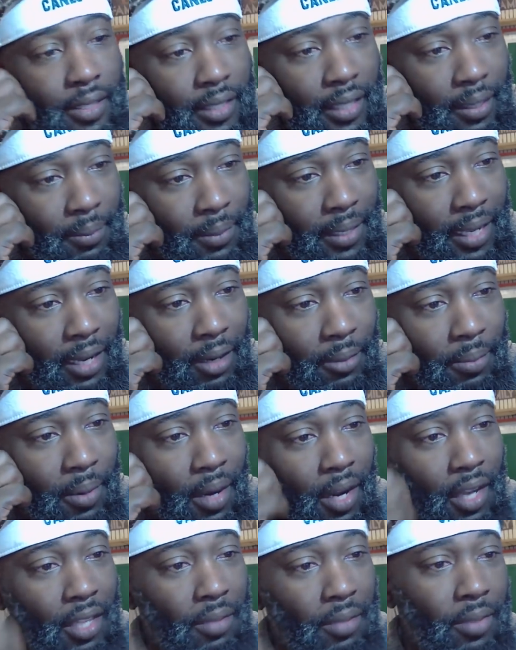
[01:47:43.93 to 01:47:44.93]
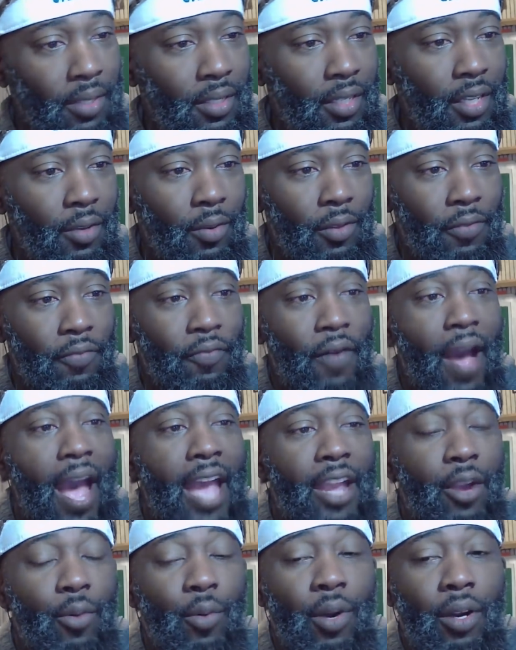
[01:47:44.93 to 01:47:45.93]
I mean, I don't bother him. He was
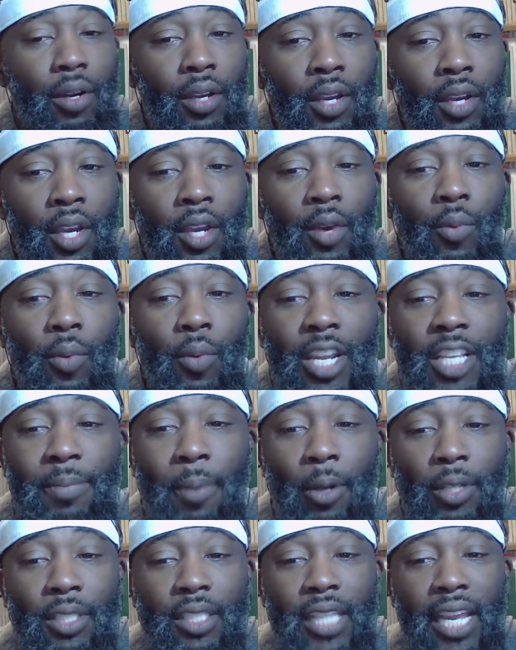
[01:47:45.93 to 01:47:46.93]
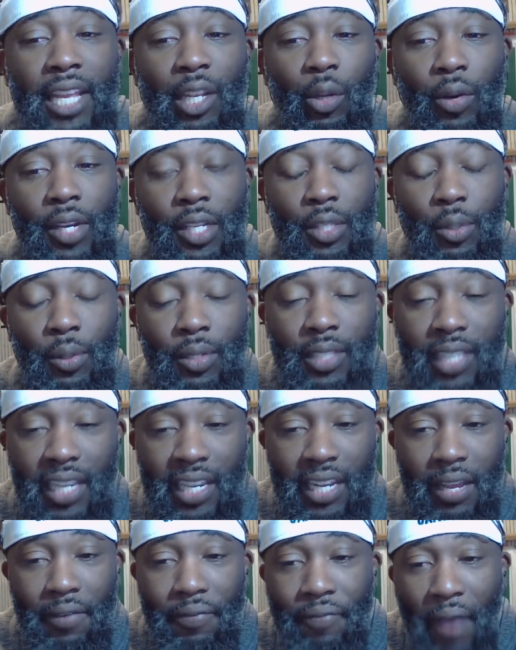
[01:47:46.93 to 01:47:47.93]
fired. What he supposed to stay loyal to a
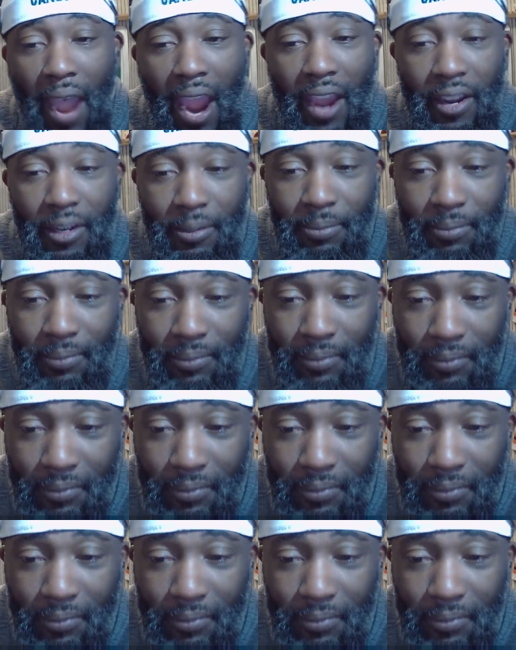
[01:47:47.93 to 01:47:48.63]
team that fired him?